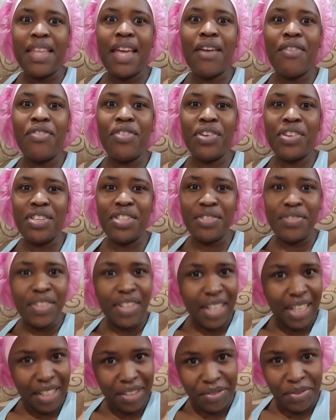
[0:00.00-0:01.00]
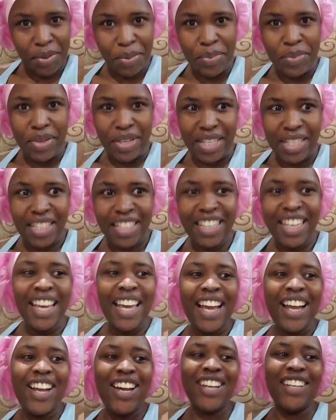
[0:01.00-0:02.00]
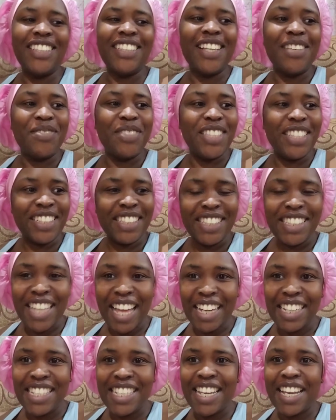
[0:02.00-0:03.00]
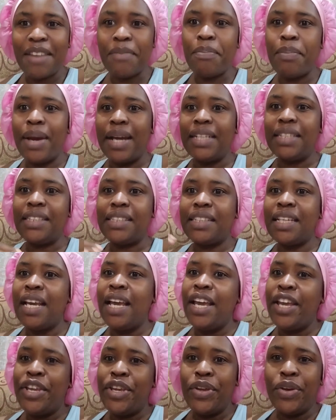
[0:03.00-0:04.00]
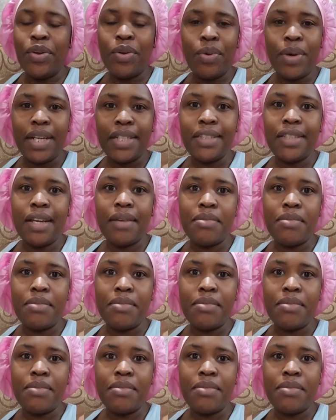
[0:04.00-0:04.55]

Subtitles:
They are very difficult for me because I'm still starting. But you know what?